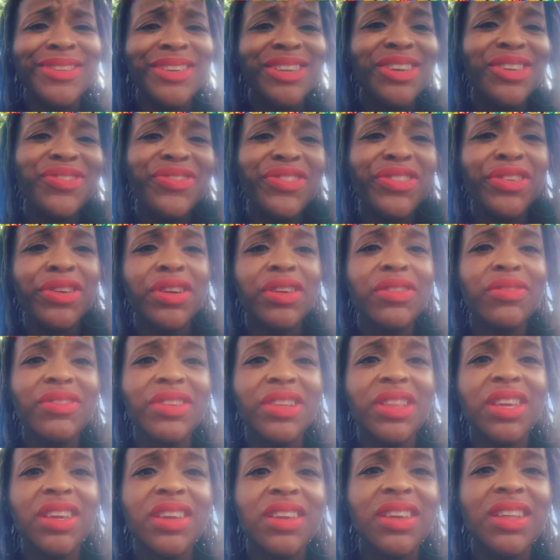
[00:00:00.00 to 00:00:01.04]
you know, for
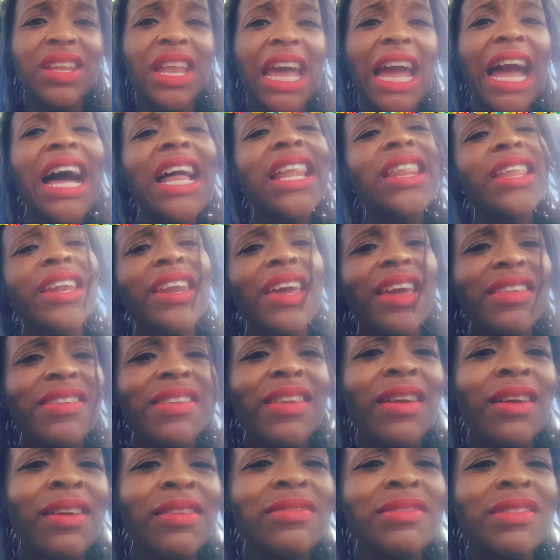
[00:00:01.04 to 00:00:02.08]
really good, like, holiday
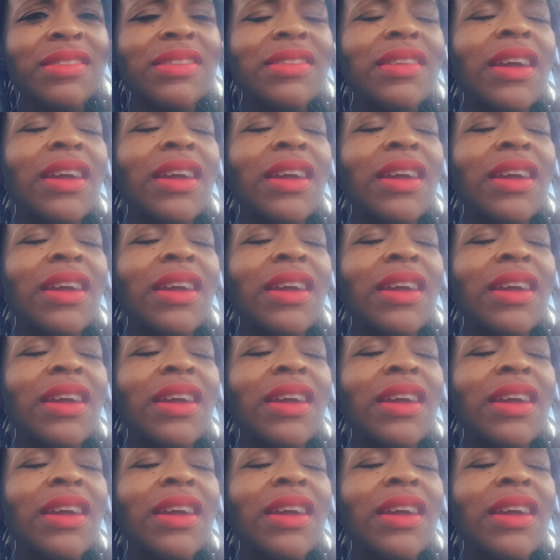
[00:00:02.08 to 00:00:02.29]
sales and